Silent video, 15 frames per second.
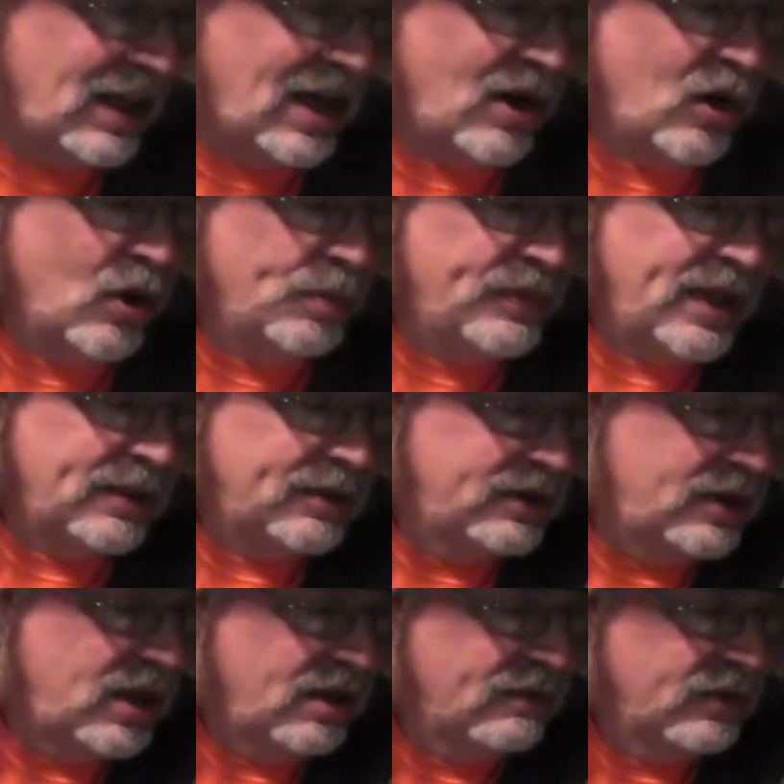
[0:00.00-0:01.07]
I hope that
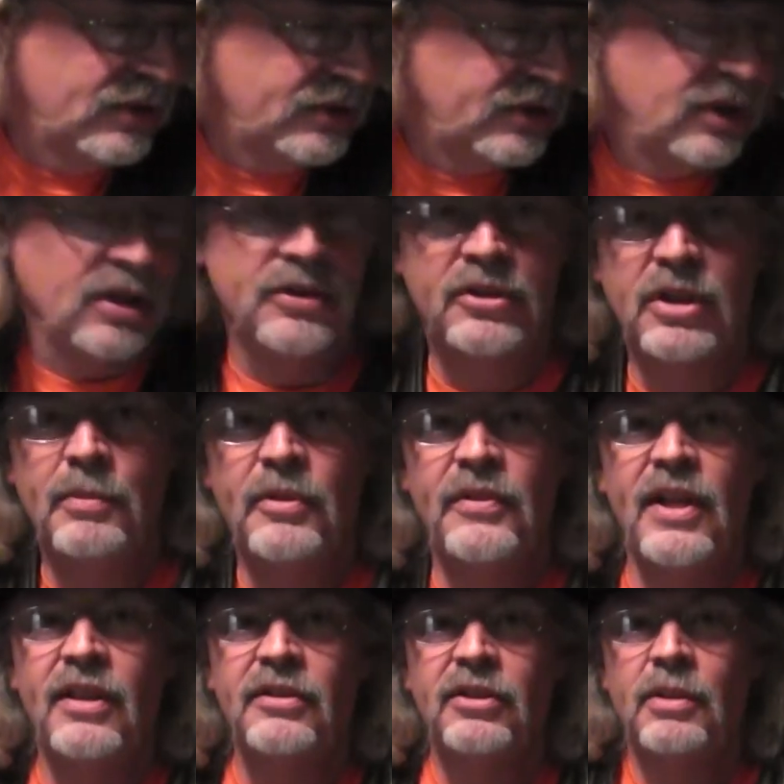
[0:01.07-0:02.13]
covers uh, some of the
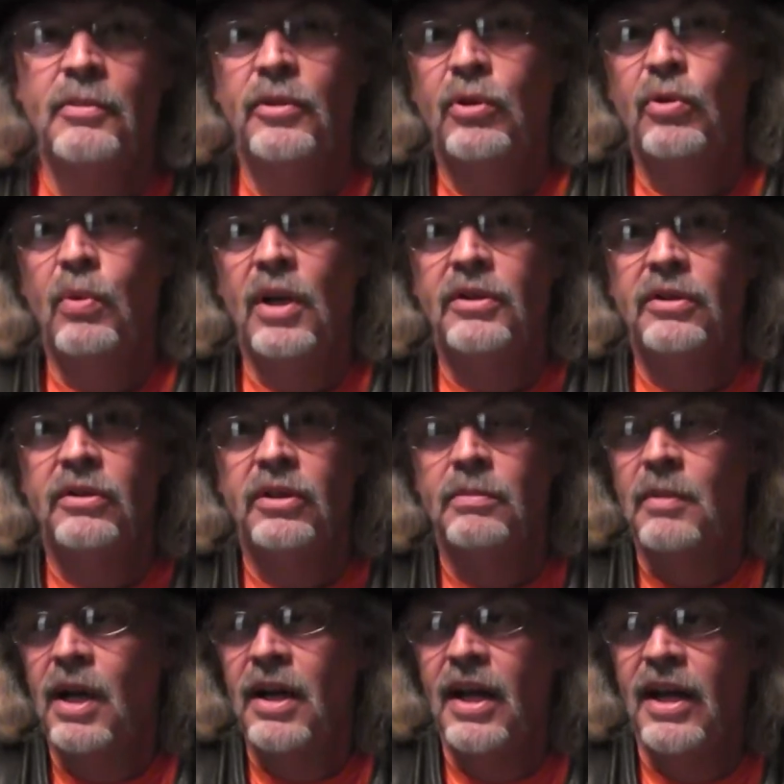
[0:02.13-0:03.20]
things, some of the questions you
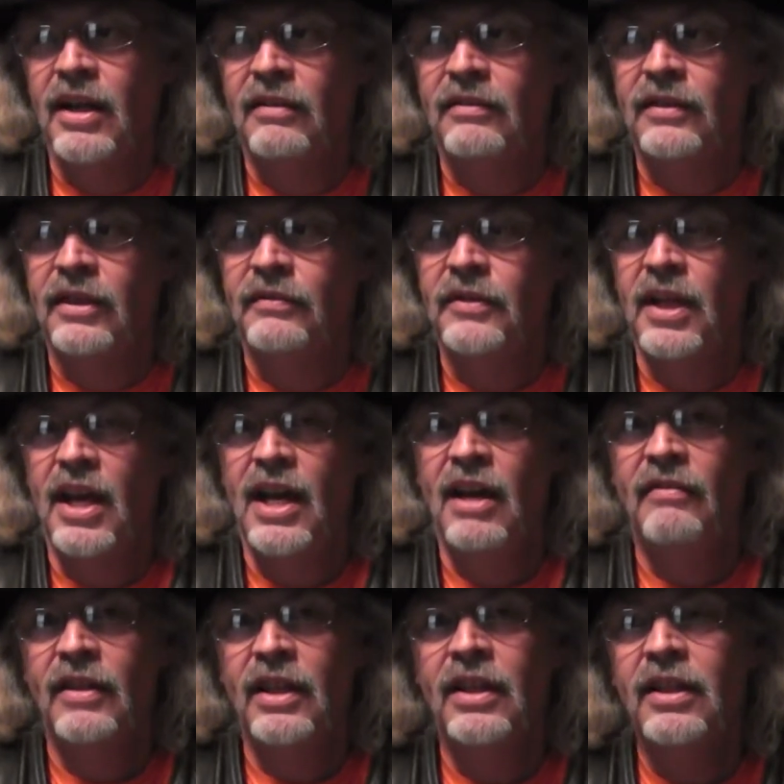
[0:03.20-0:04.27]
might have. If you
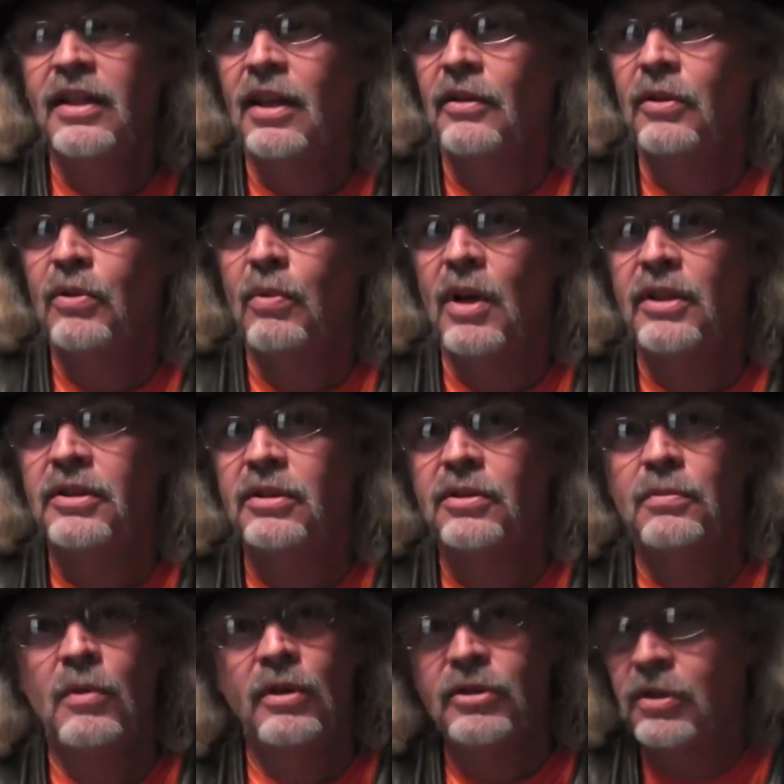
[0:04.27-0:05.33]
have any other questions
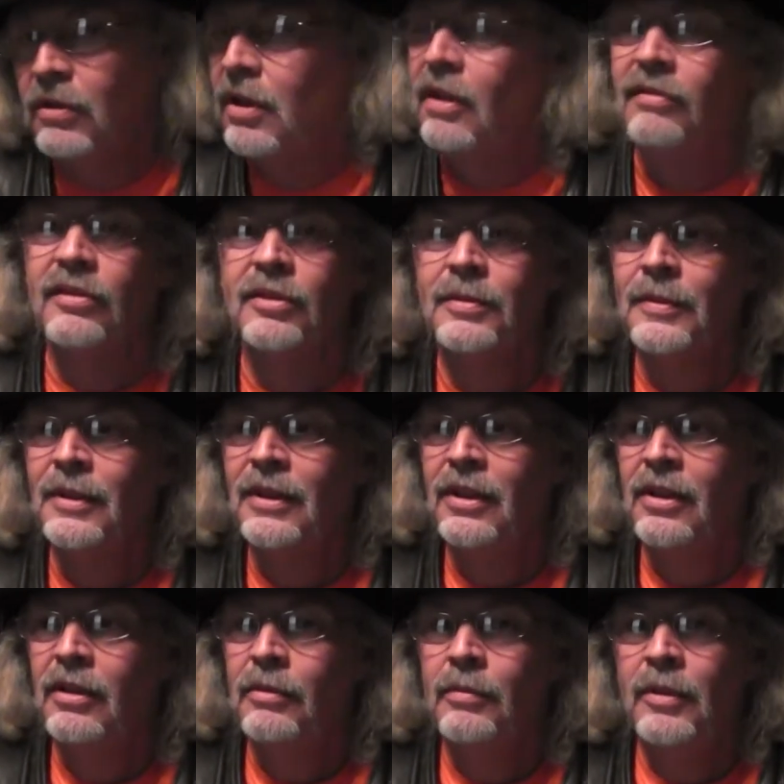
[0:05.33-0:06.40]
whatsoever,
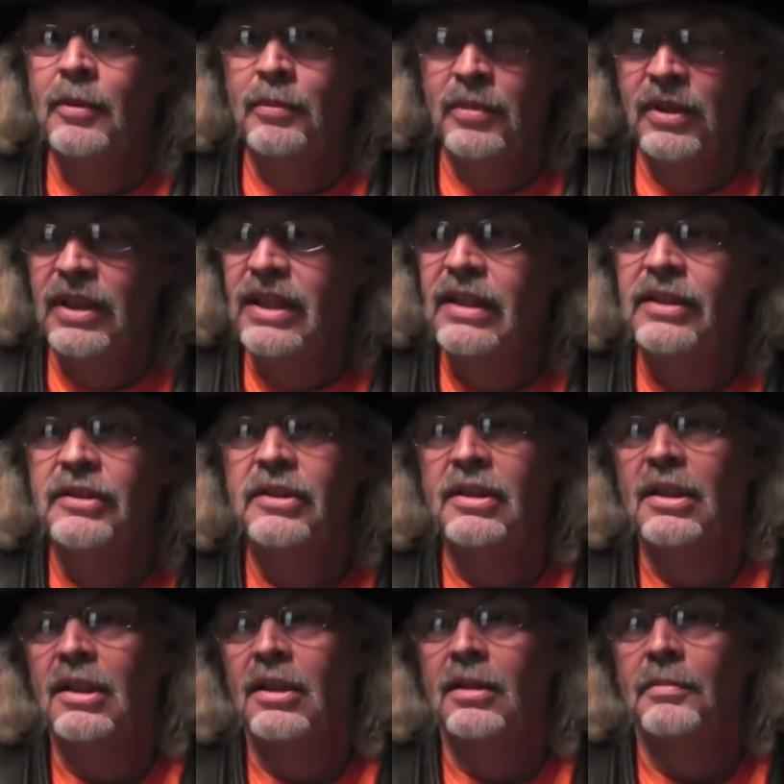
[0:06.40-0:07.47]
please
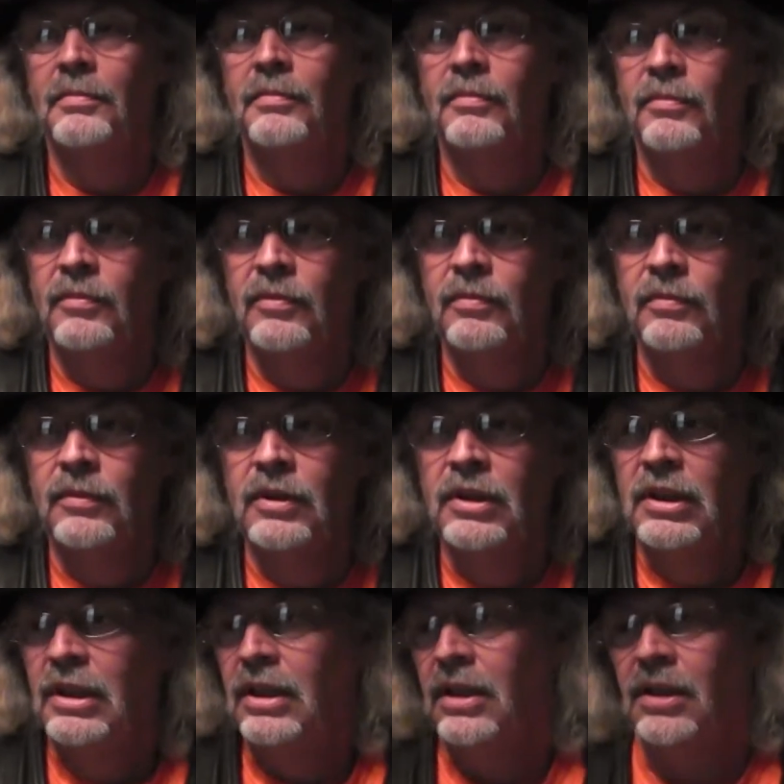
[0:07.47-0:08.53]
um,
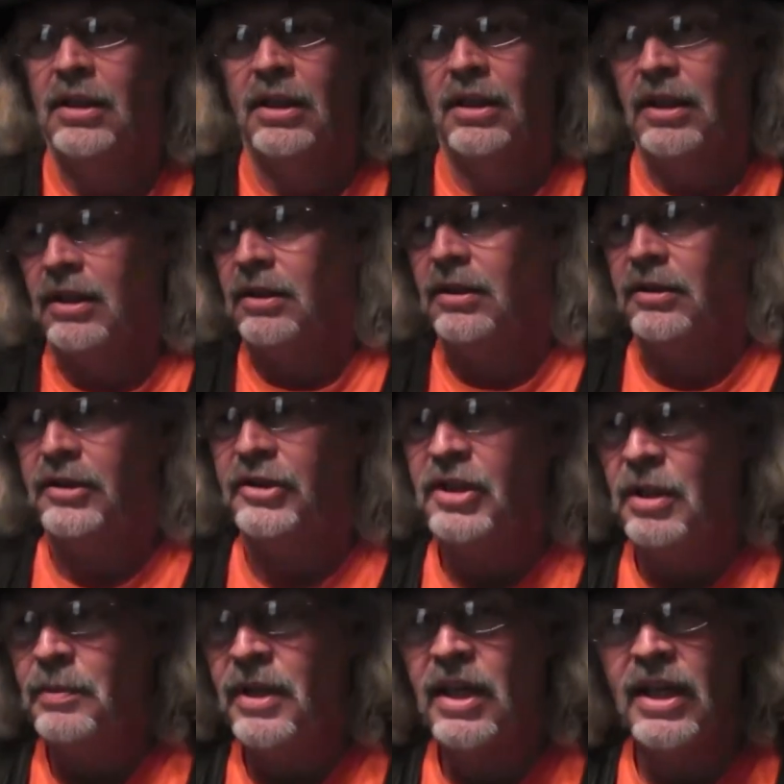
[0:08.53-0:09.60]

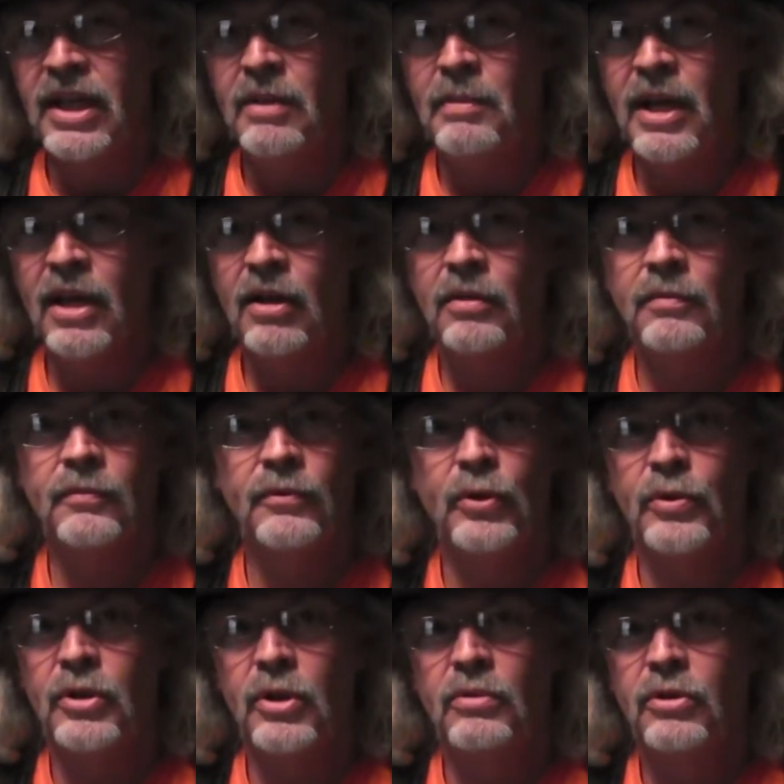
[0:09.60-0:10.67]
send me an email
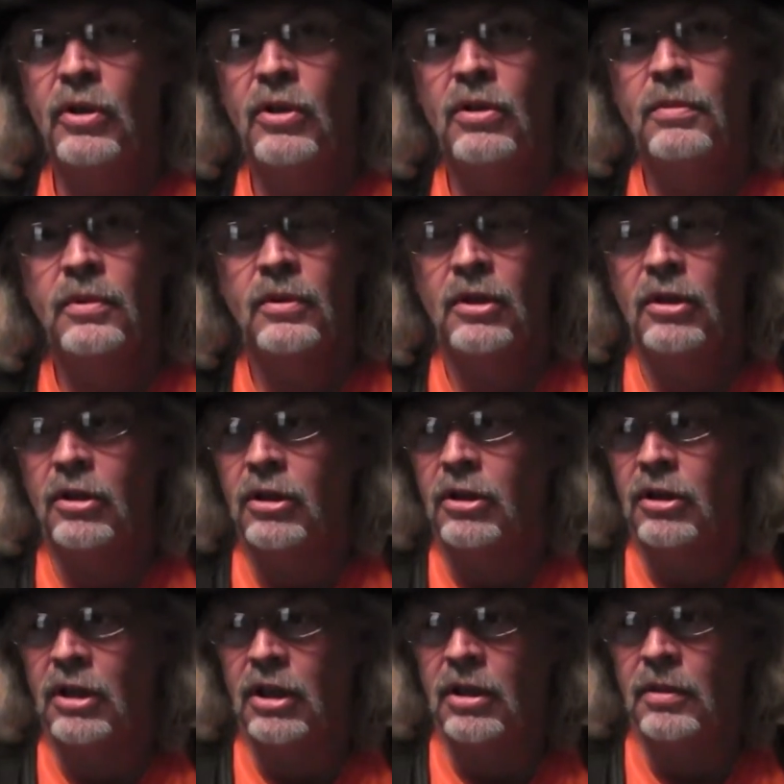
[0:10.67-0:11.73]
through YouTube
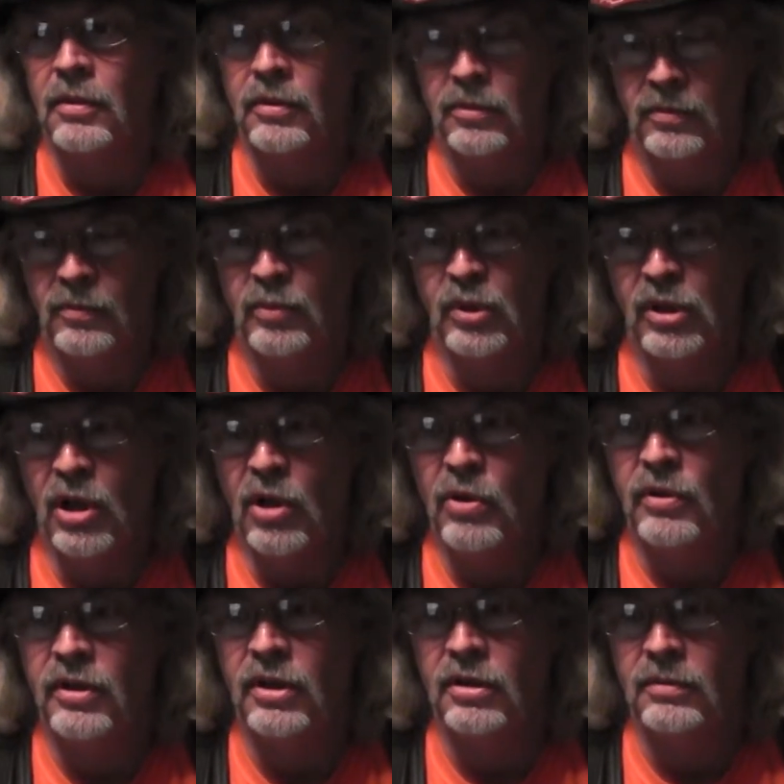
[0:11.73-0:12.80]
or uh,
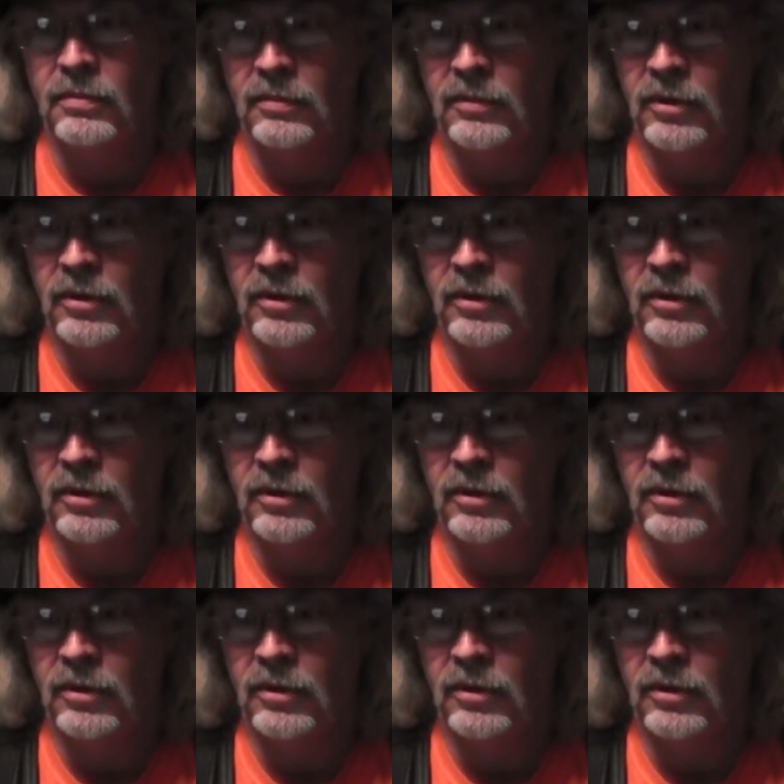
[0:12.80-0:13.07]
below the